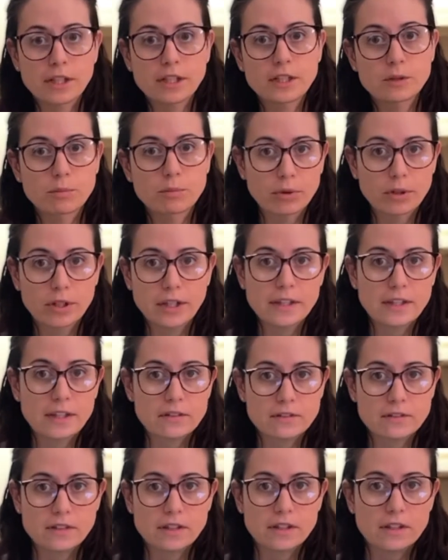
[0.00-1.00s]
to breathe
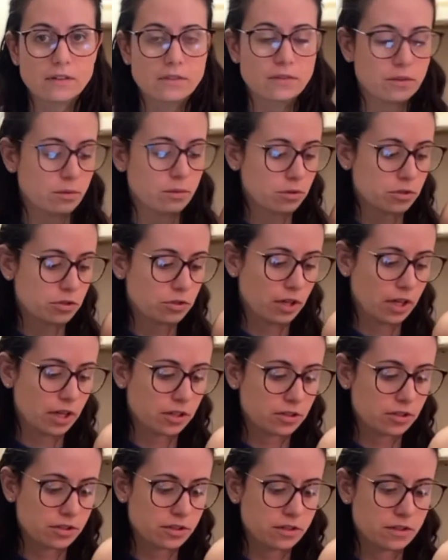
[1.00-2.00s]
outside of the
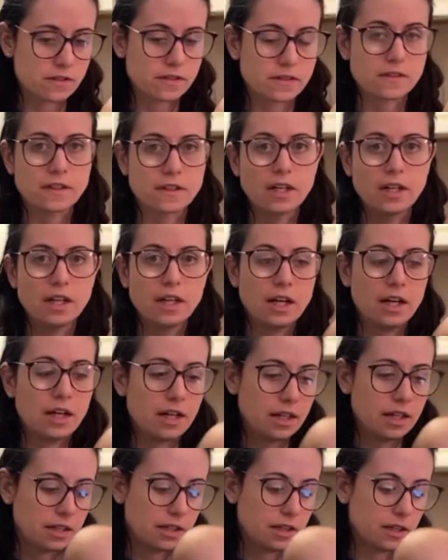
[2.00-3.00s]
retractions,
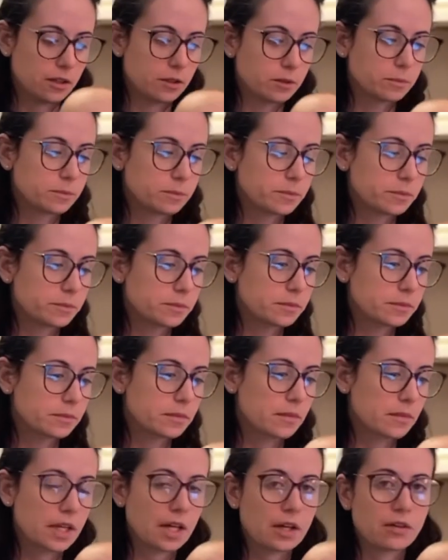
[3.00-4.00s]
and
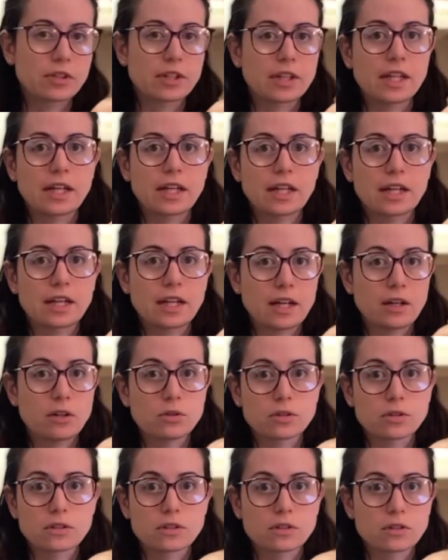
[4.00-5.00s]
everything
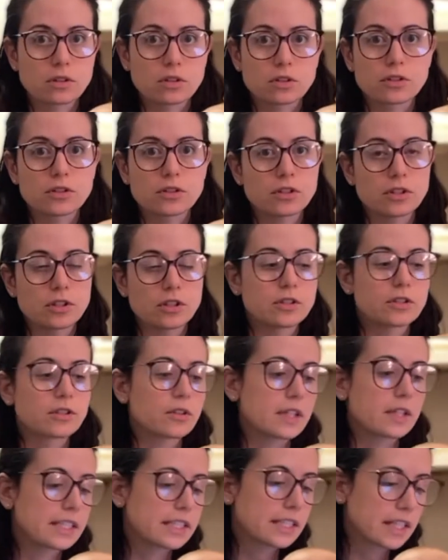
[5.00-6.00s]
else looks good. So
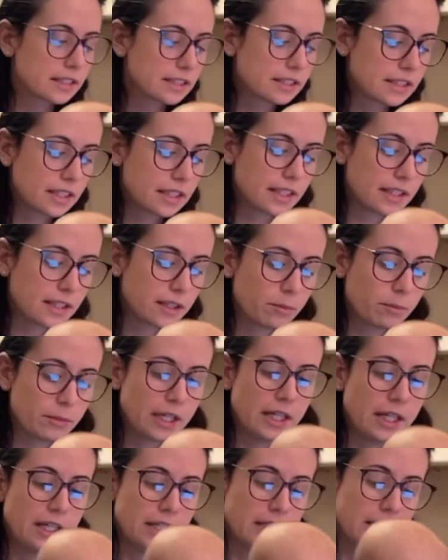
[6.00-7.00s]
they tested him,
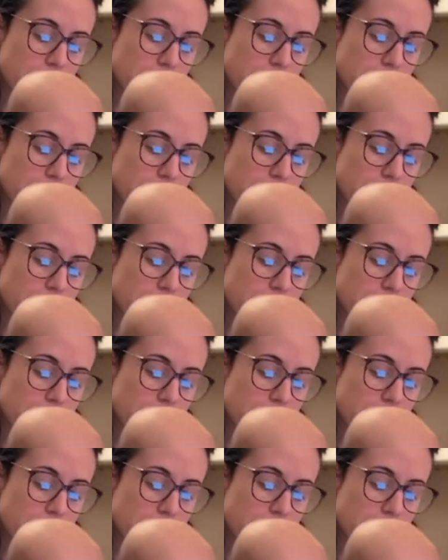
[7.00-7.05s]
they